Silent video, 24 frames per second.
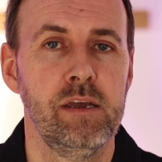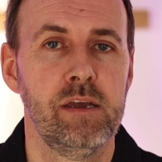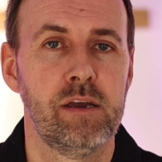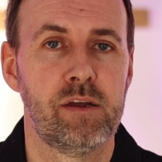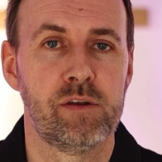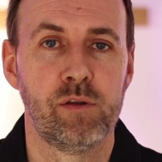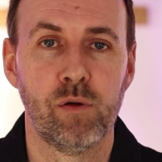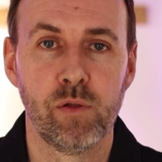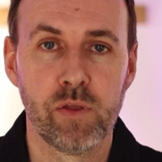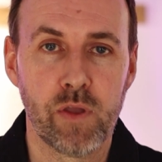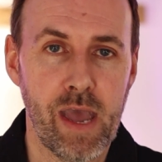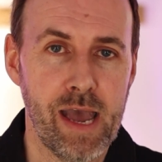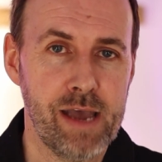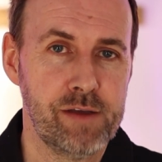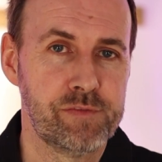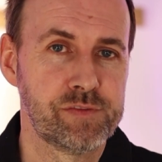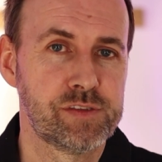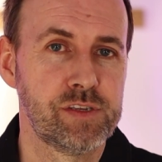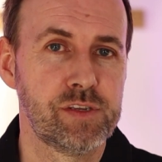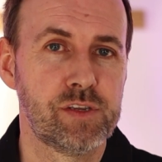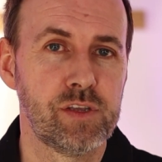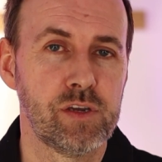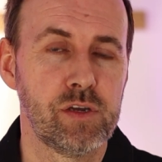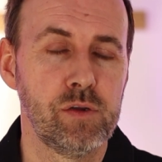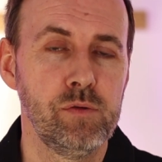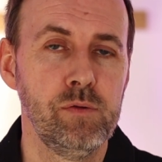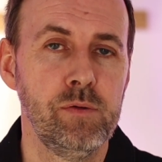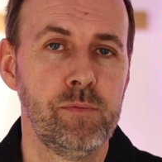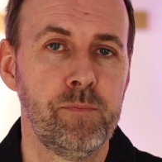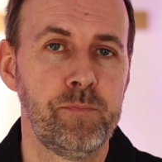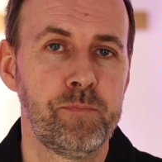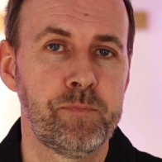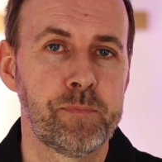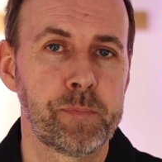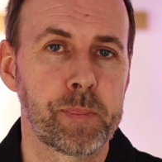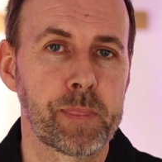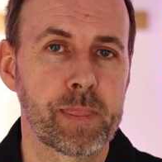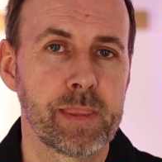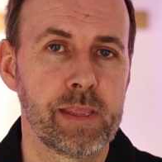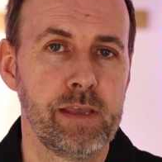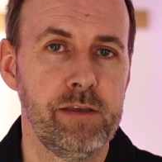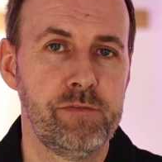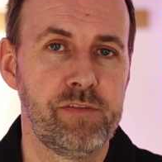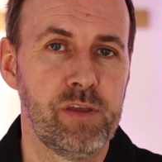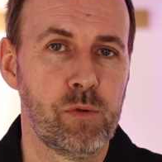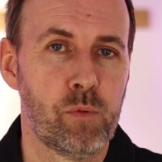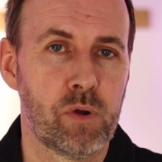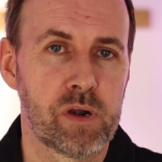And all you have to do,
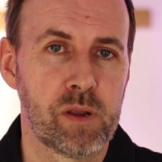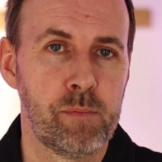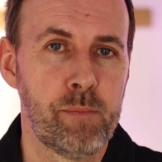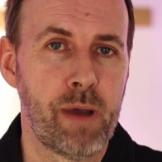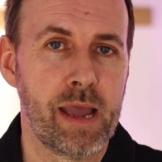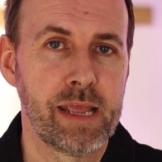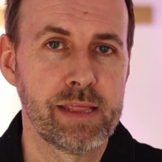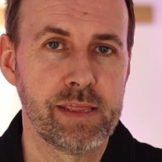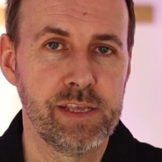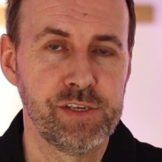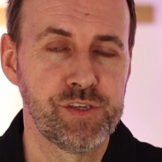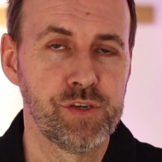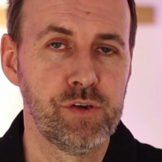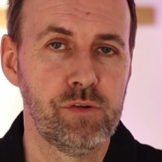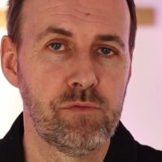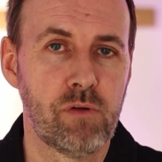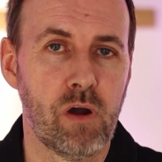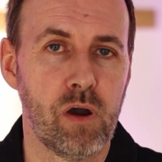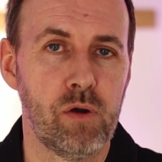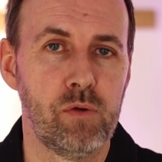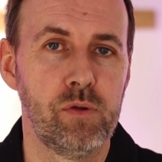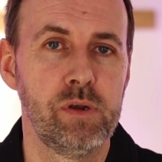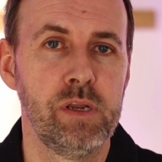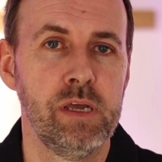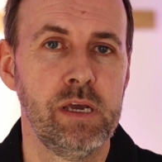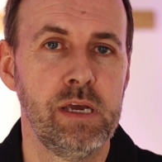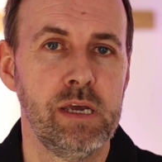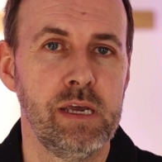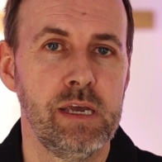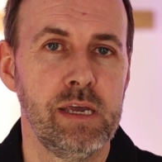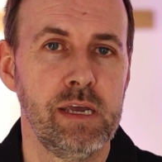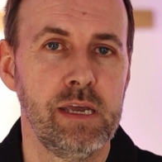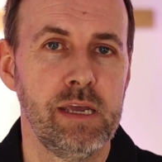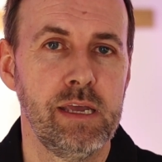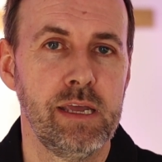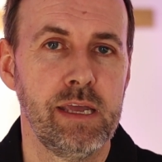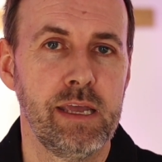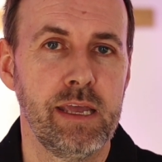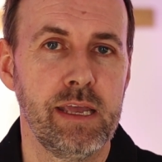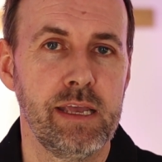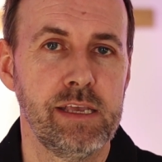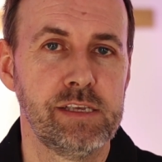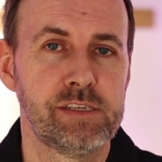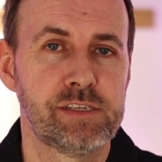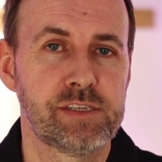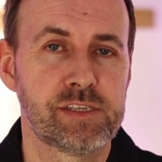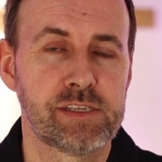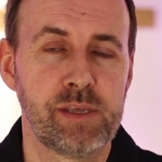if you want to make this your own,
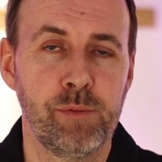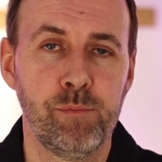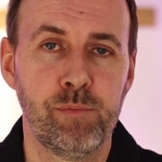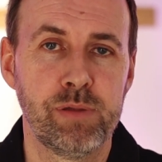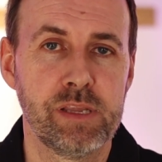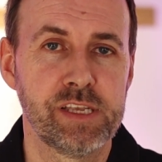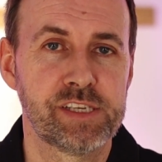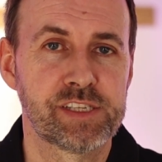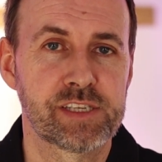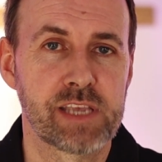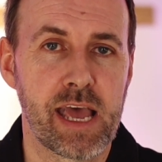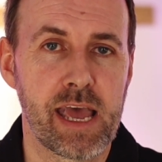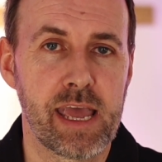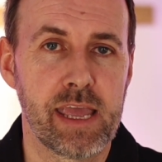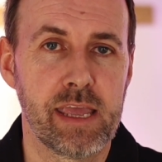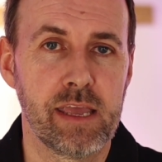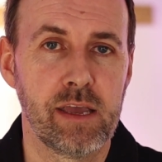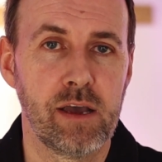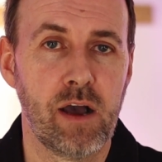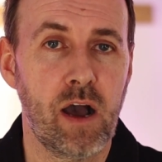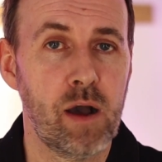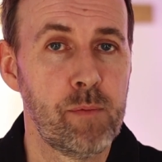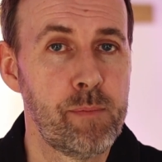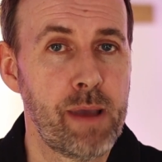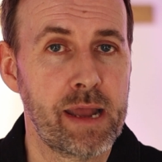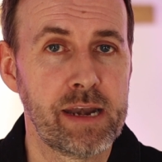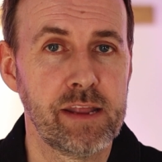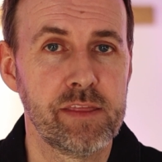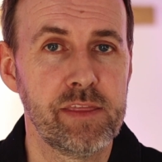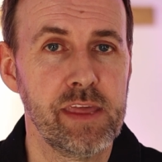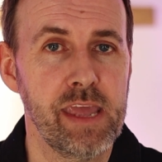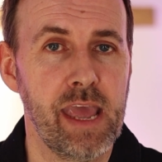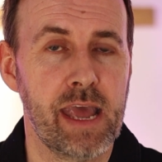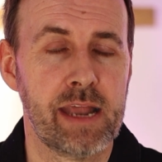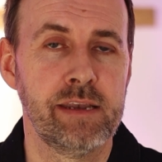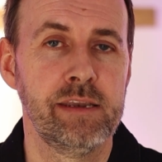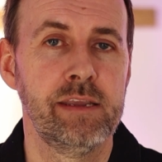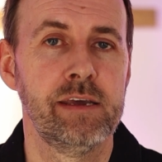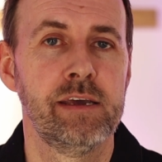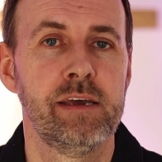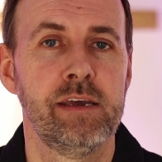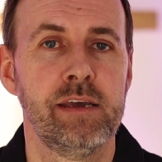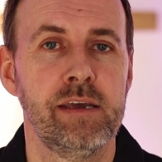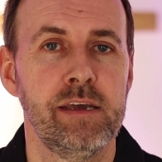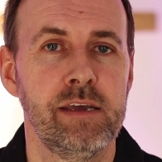is simply say amen at the end.